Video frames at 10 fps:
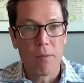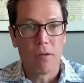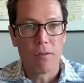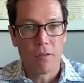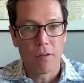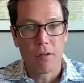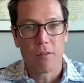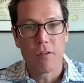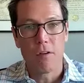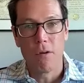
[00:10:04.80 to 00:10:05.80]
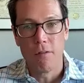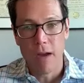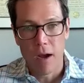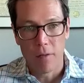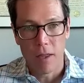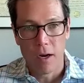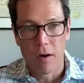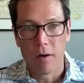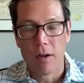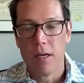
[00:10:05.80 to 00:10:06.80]
businesses to move out
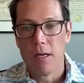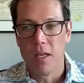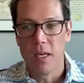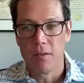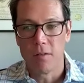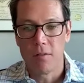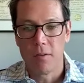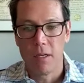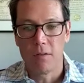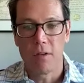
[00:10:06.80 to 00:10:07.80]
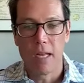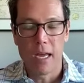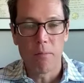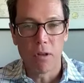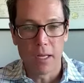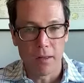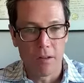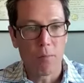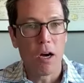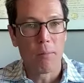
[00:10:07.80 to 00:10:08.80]
there, it's it's enabling this
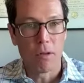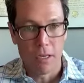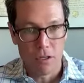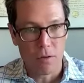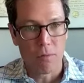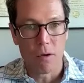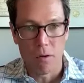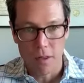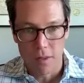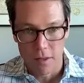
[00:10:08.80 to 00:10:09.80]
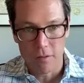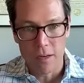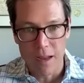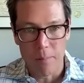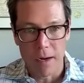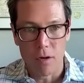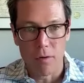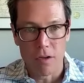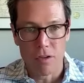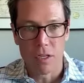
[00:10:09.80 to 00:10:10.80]
population growth and this net
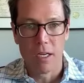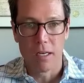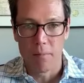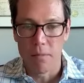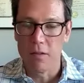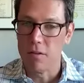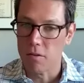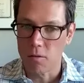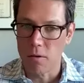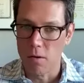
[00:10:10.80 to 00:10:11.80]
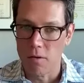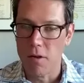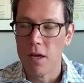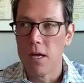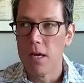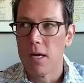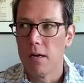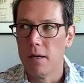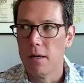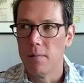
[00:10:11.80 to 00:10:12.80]
migration mm-hmm. and business growth
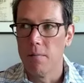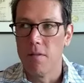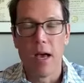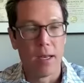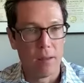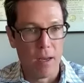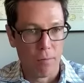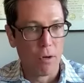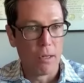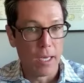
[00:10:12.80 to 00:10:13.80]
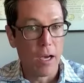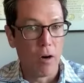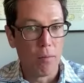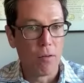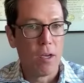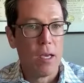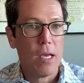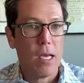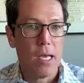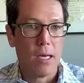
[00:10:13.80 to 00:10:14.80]
um, that that really helps.
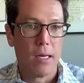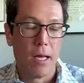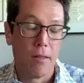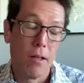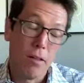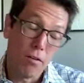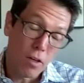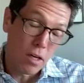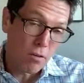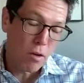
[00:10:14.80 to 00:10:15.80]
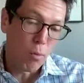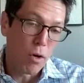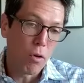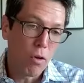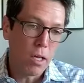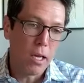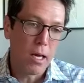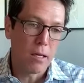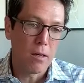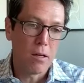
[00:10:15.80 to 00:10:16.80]
And and then the cities that we're looking
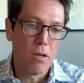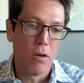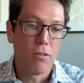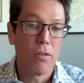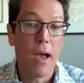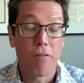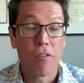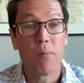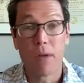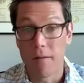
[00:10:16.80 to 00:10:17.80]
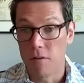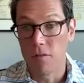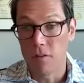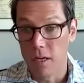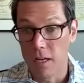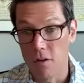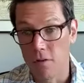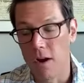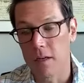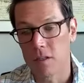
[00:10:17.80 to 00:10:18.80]
at, you know, have some diversity. They're
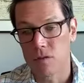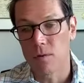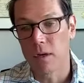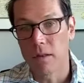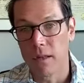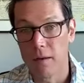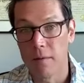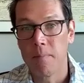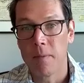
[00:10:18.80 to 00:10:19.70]
not strictly